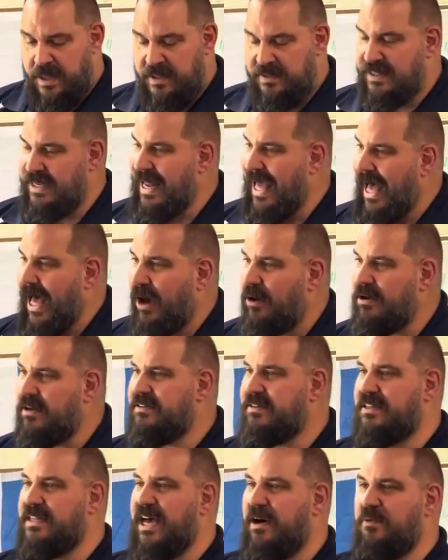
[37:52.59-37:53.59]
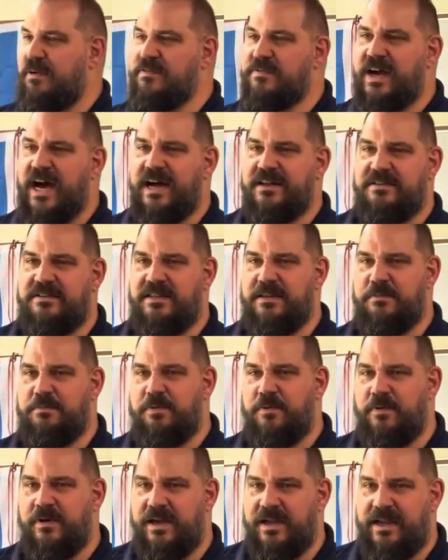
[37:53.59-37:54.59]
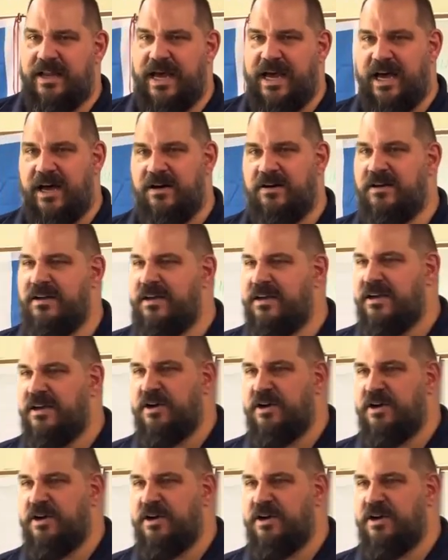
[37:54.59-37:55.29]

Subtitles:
Then how is it that we've got to the point now